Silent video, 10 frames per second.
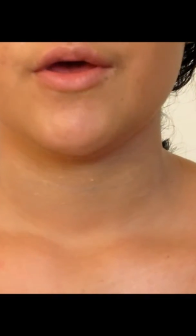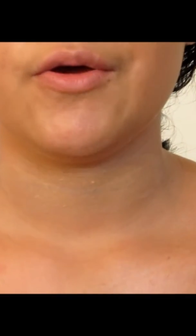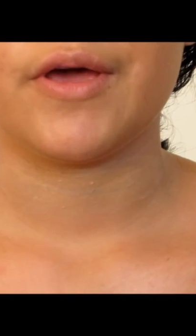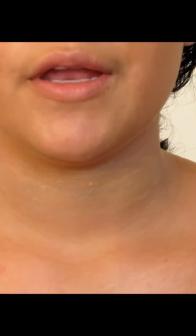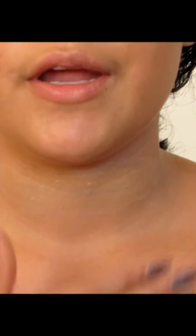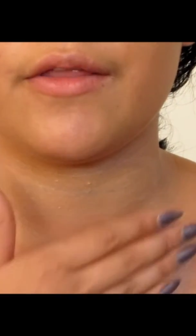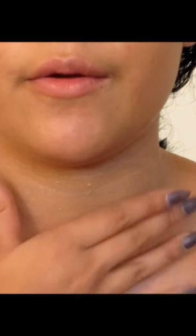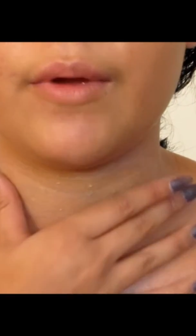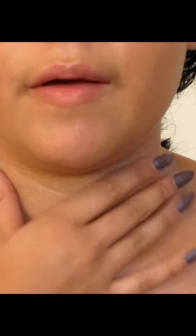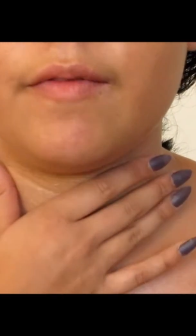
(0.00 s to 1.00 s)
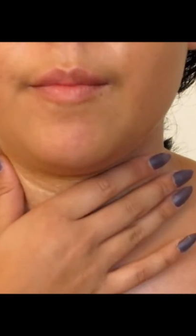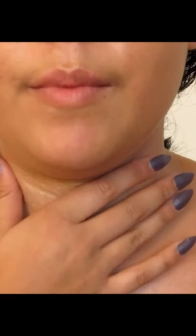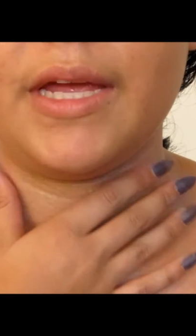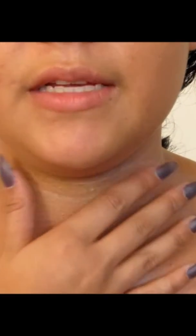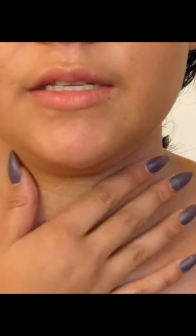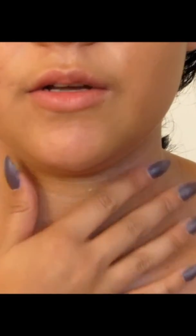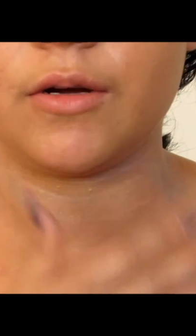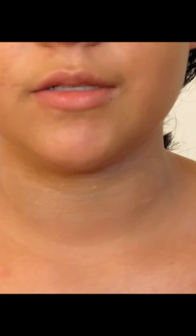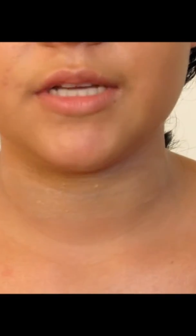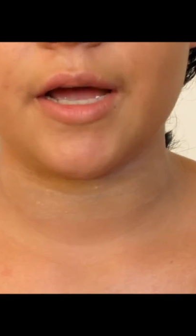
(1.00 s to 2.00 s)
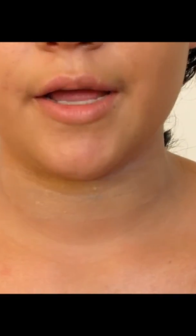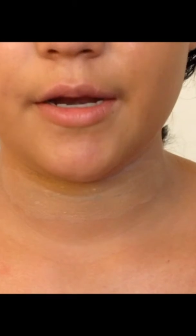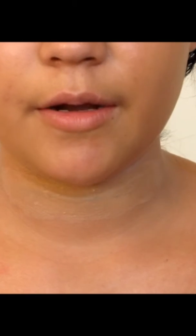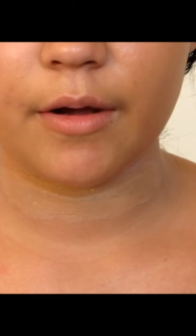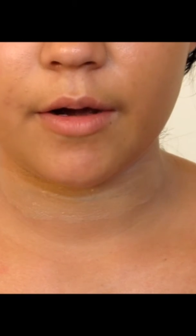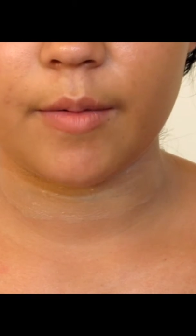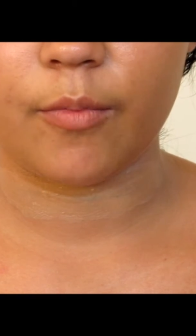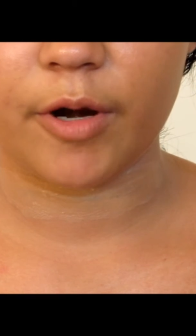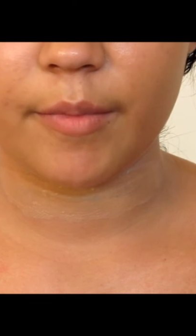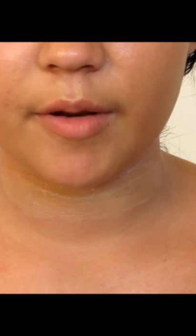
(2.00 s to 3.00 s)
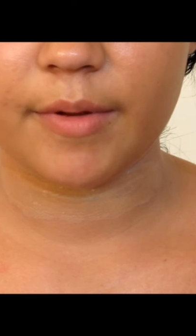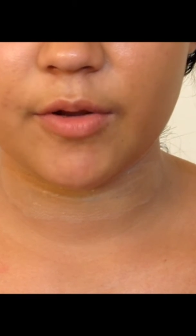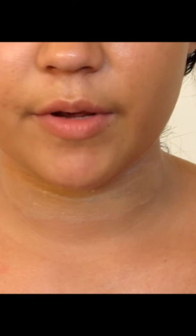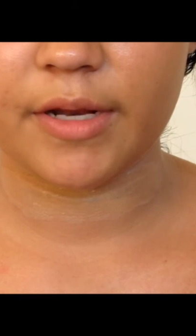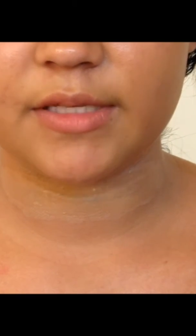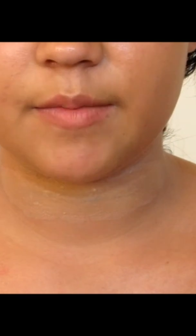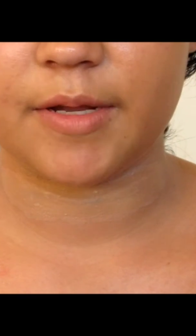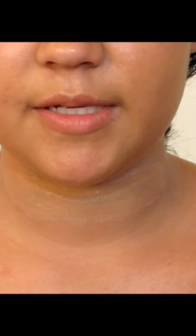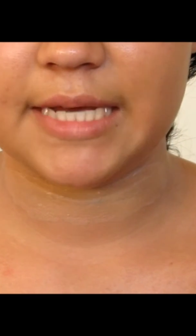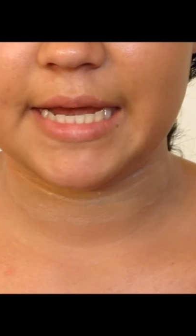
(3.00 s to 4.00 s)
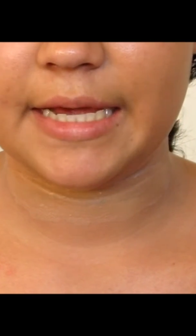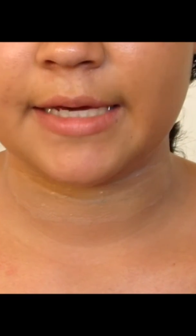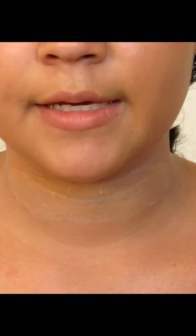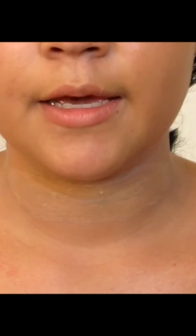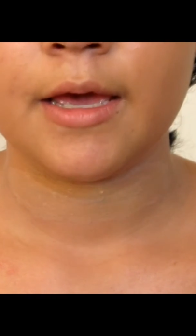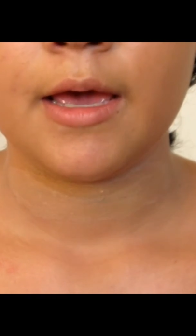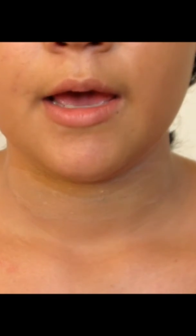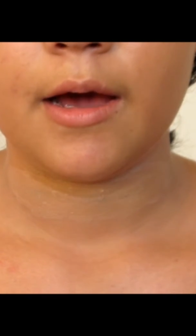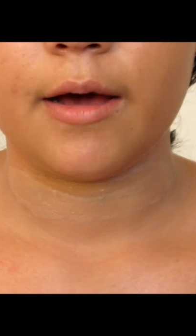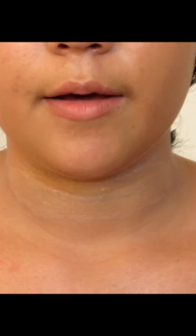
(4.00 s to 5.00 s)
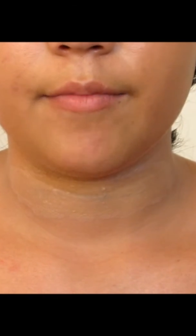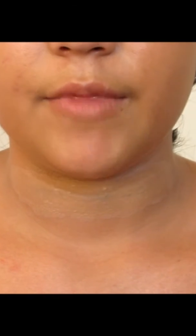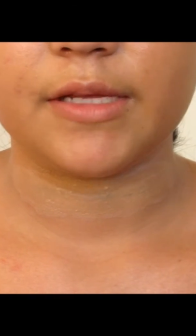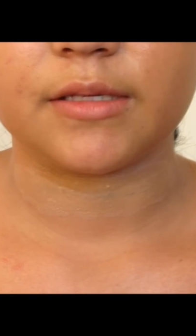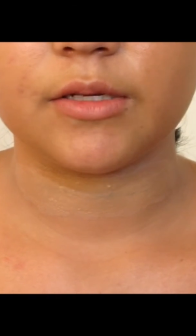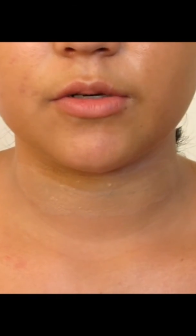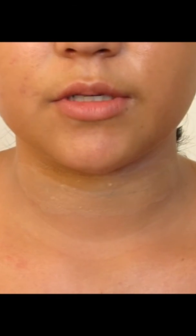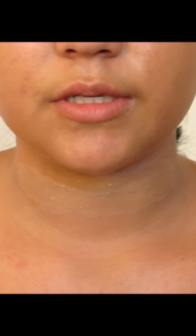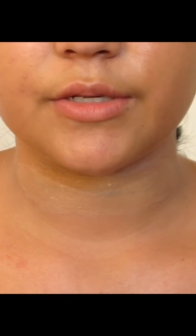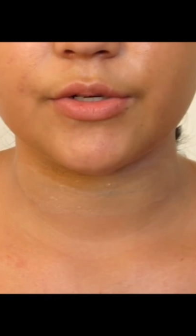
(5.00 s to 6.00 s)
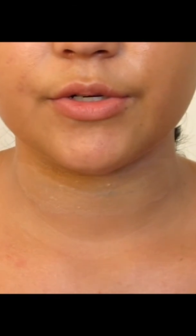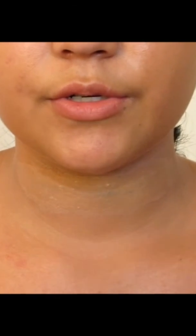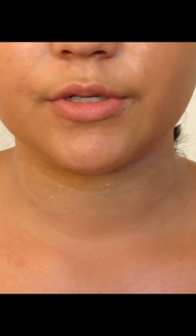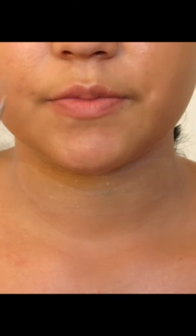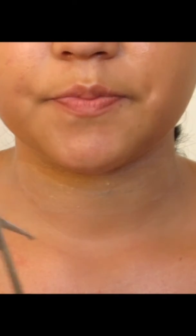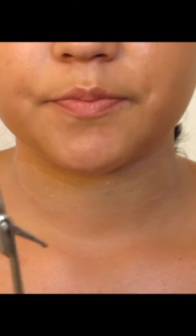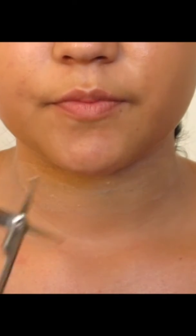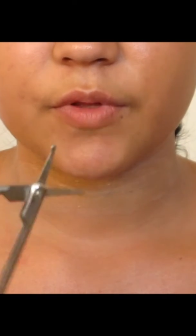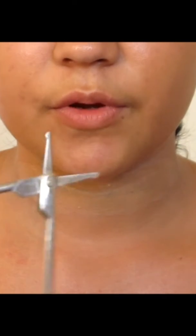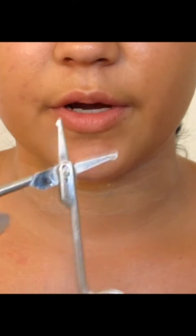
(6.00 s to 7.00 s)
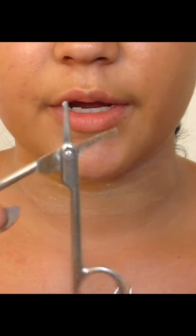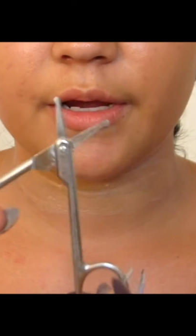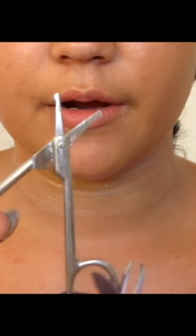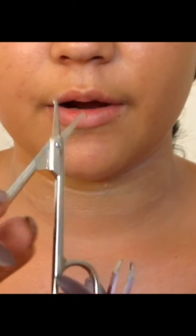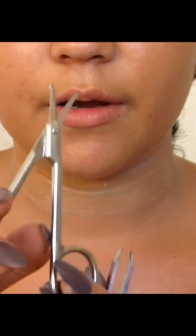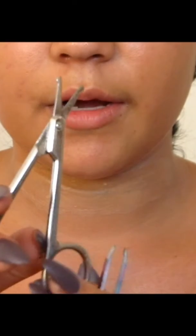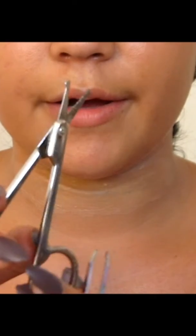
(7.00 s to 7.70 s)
Okay, now that we have the base all done, what I'm going to be doing is I'm going to take these little scissors right here.